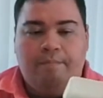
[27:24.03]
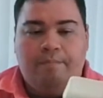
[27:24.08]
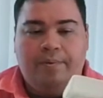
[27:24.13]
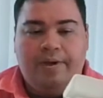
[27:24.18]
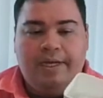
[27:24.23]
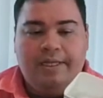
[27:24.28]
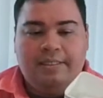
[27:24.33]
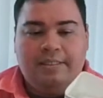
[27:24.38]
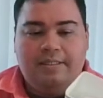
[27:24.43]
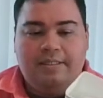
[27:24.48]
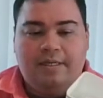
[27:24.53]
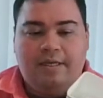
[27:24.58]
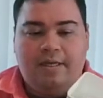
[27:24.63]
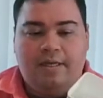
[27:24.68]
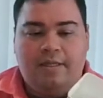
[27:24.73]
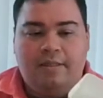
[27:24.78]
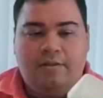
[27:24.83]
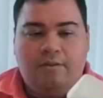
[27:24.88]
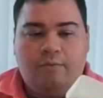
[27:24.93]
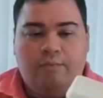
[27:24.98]
but
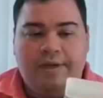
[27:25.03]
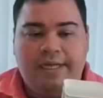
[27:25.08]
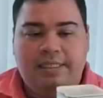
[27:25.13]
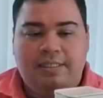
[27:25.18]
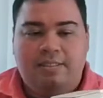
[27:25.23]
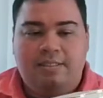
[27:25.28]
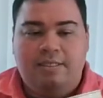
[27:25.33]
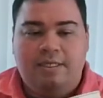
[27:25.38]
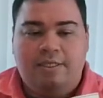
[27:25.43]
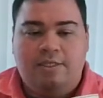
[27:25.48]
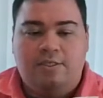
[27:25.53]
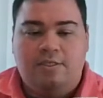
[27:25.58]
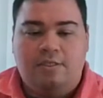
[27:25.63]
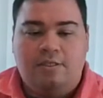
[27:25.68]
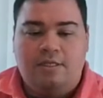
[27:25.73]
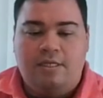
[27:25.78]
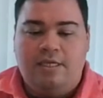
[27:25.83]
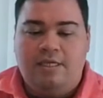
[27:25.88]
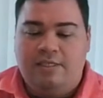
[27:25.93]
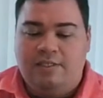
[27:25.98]
the waste
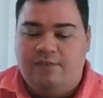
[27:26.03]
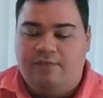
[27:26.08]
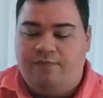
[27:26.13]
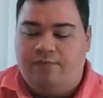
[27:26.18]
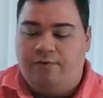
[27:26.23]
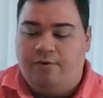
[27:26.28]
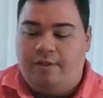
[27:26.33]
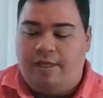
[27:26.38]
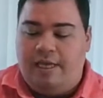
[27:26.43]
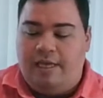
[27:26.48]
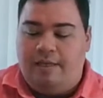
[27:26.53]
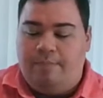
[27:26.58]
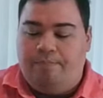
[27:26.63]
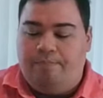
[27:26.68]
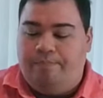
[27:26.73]
dish is for like